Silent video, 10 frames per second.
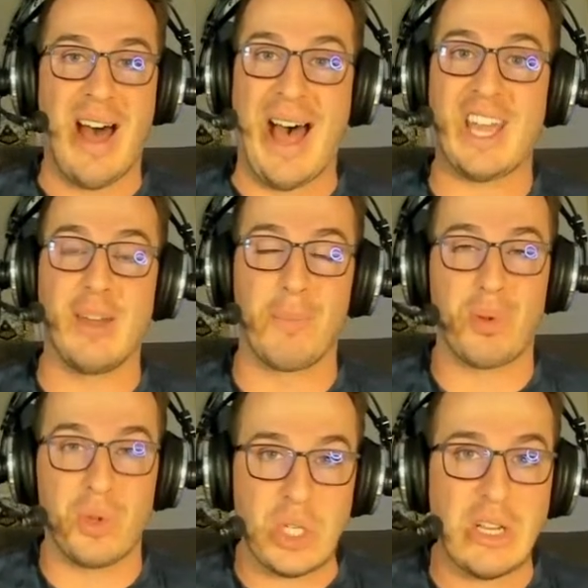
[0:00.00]
I
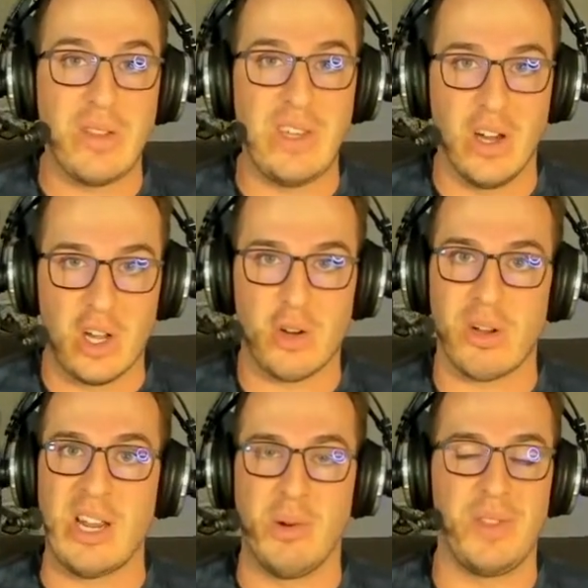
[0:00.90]
completely
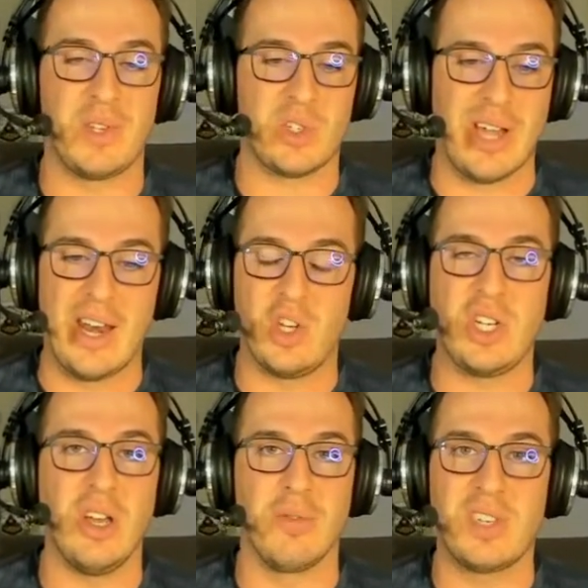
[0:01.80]
agree with the
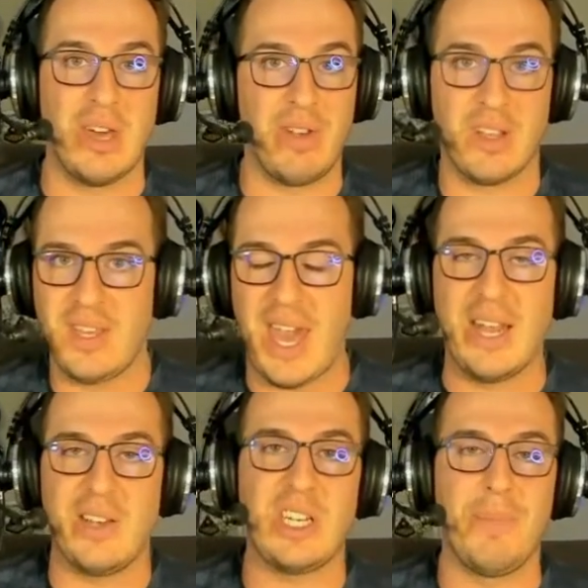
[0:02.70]
strategy of giving the
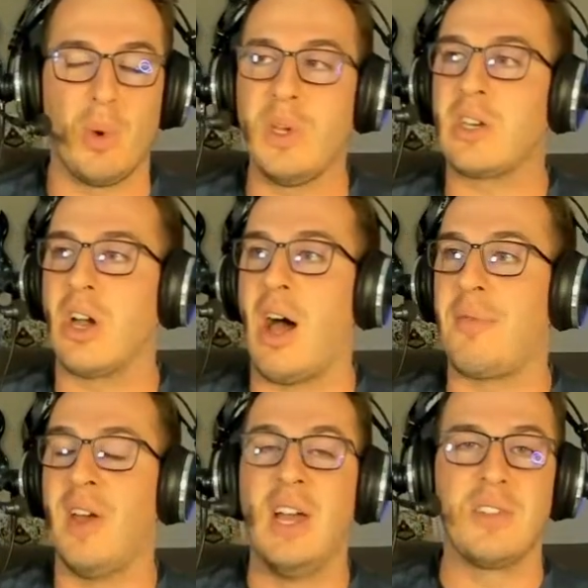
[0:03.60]
A team the week
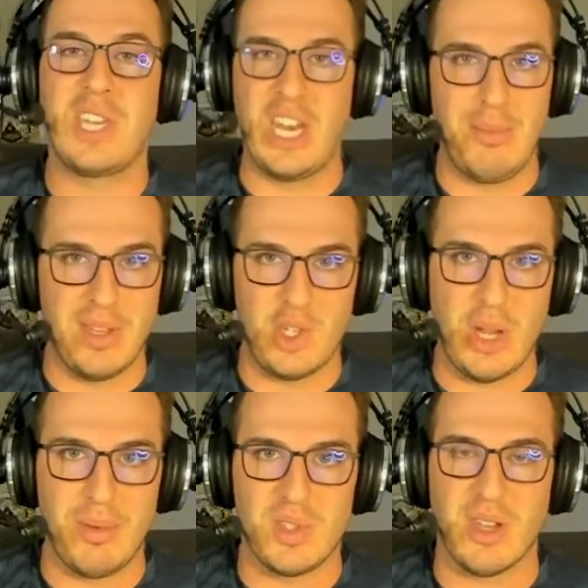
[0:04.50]
off, get them in the
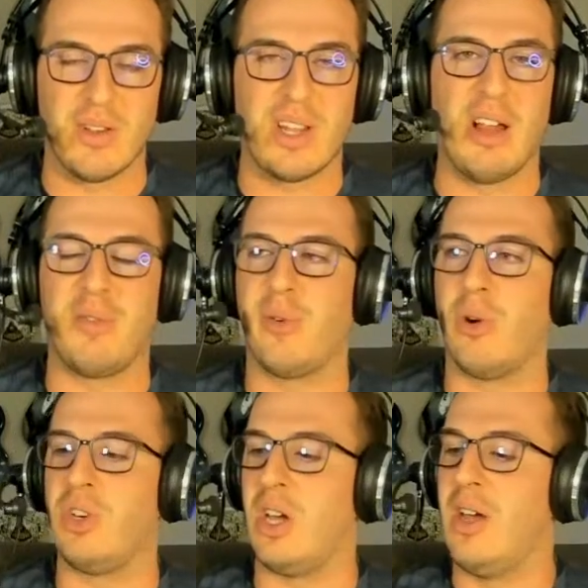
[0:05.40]
gym in Southern
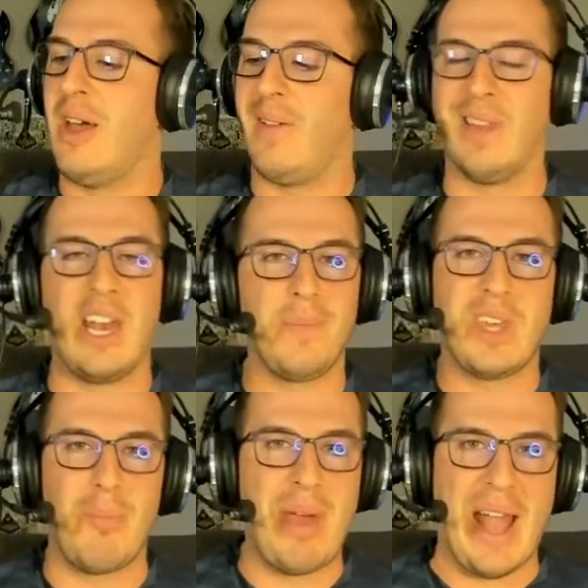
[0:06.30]
California, let them
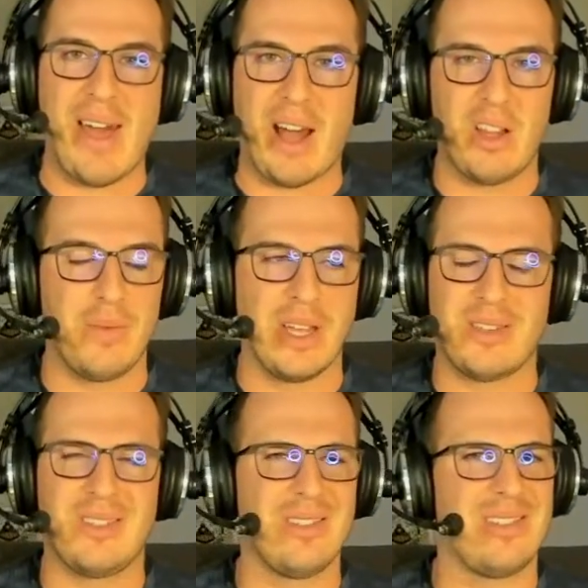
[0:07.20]
get back at,
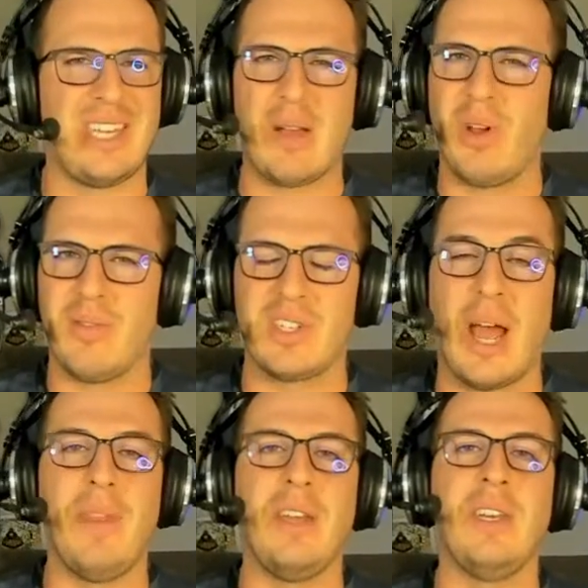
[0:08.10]
take whatever
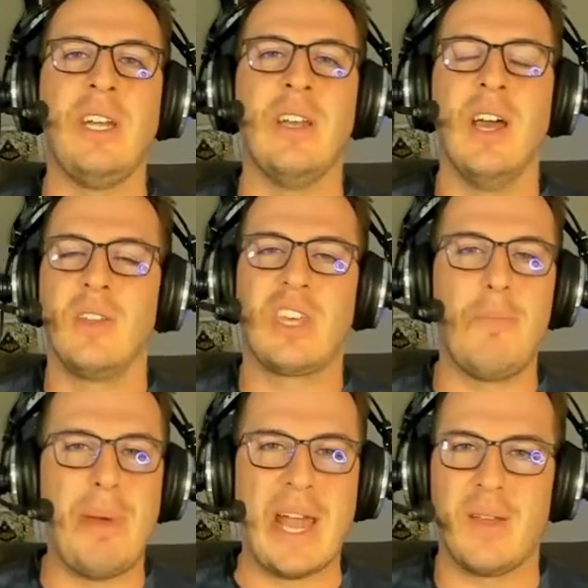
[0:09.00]
time they need,
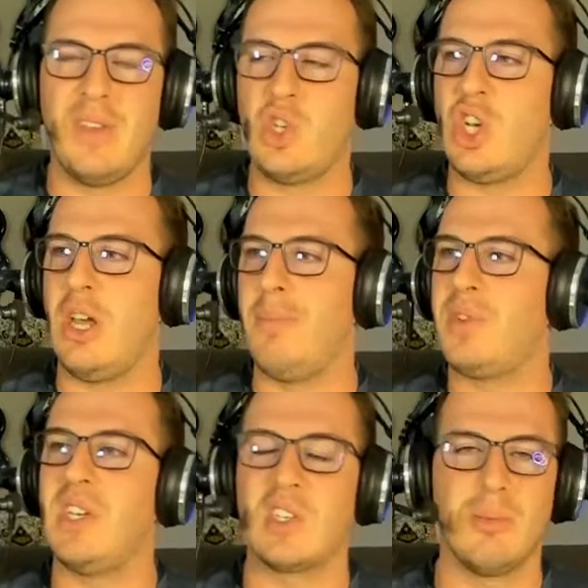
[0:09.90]
get back in the gym,
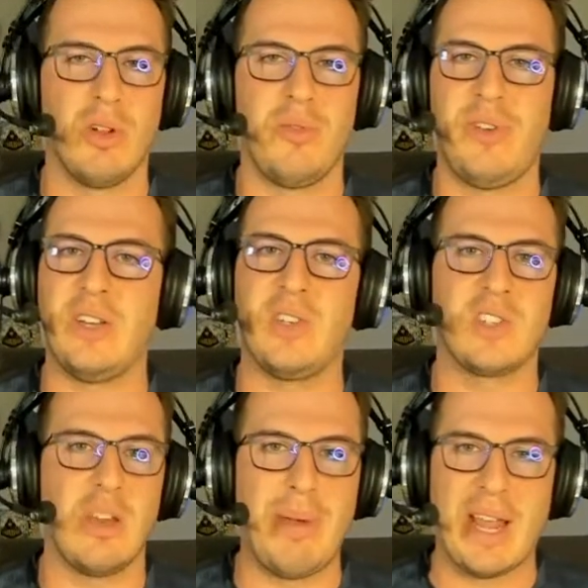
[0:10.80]
see some old
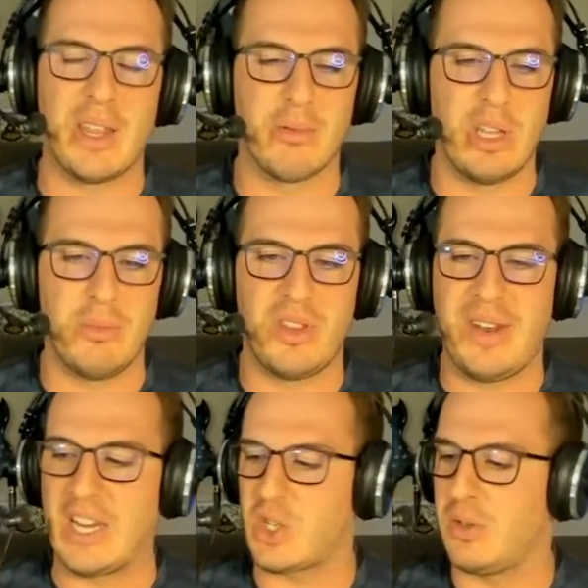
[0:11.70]
faces, get back in the rhythm with the
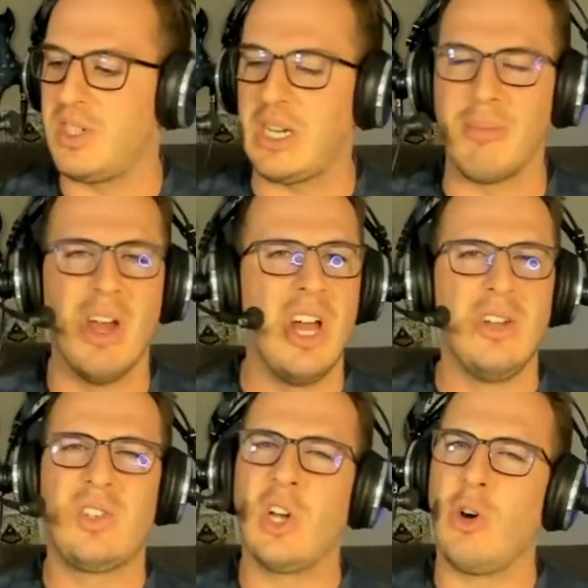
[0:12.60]
national team.
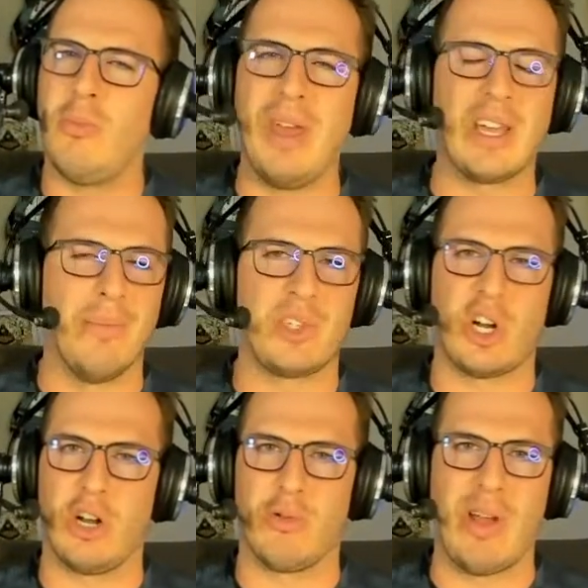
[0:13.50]
Don't make them
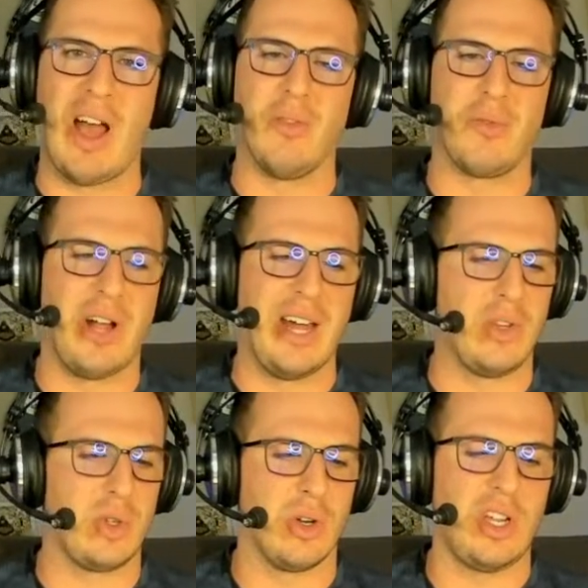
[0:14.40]
turn around, fly
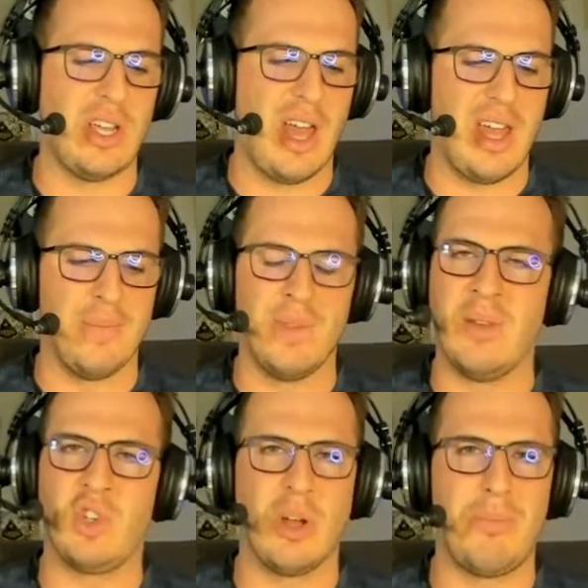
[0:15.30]
to Turkey
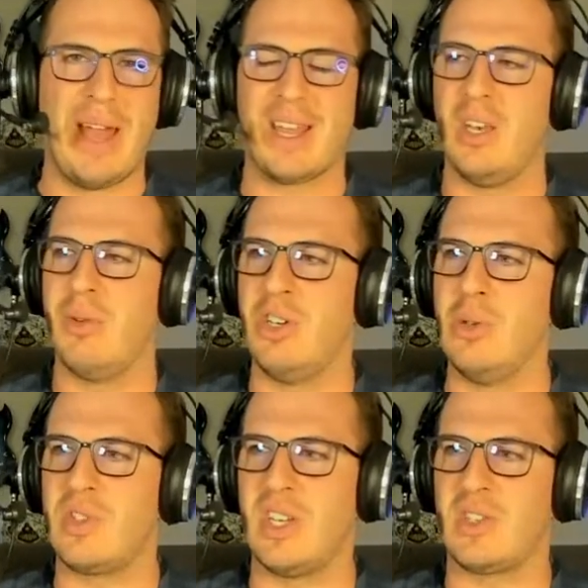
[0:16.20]
and jump back into a
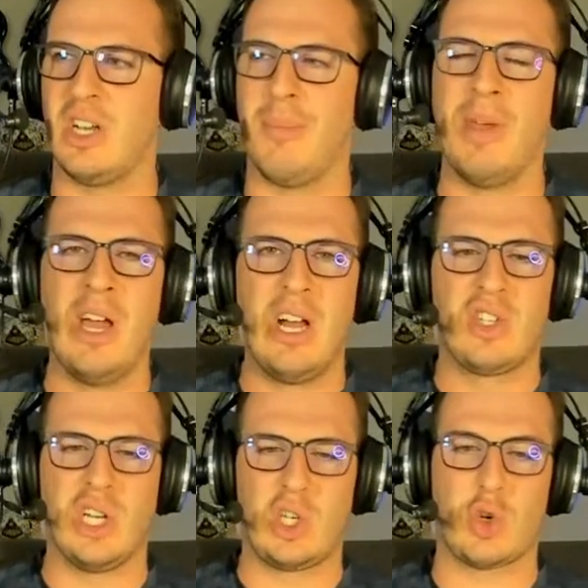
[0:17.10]
new system
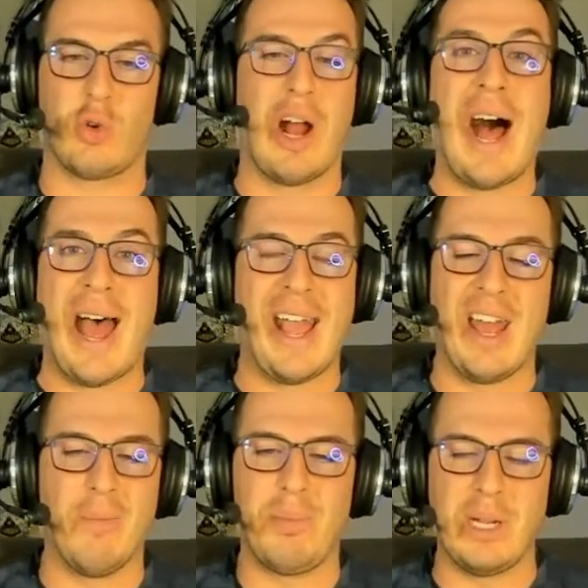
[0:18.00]
to try
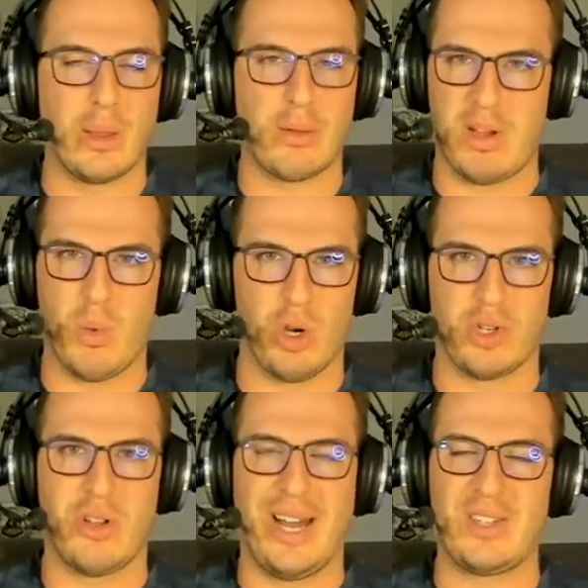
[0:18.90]
and beat 3
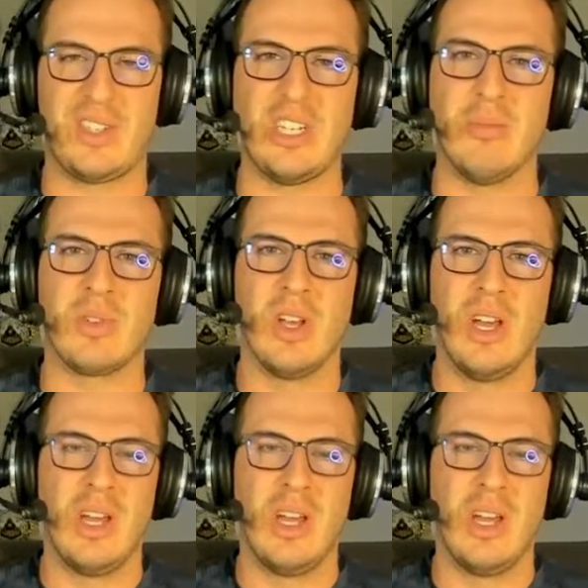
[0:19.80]
world-class teams.